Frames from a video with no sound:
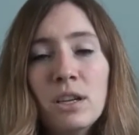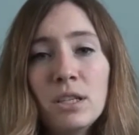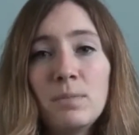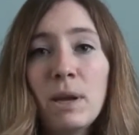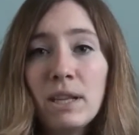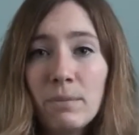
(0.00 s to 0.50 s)

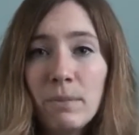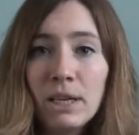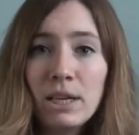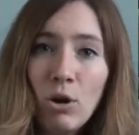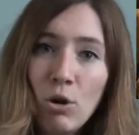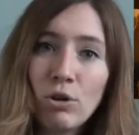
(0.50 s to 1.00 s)
spend the
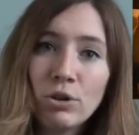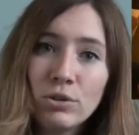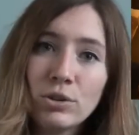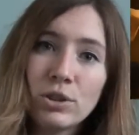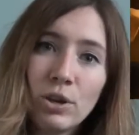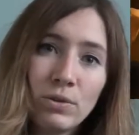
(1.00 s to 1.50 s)
money
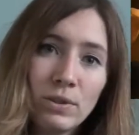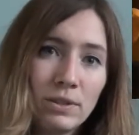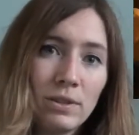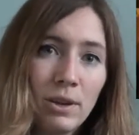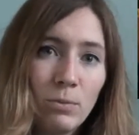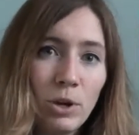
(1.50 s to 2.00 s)
on, so this
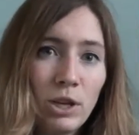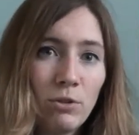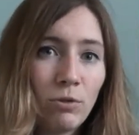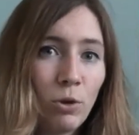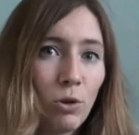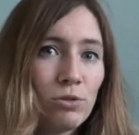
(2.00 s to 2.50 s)
time where
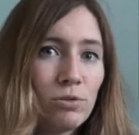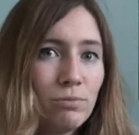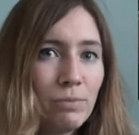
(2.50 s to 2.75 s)
you've got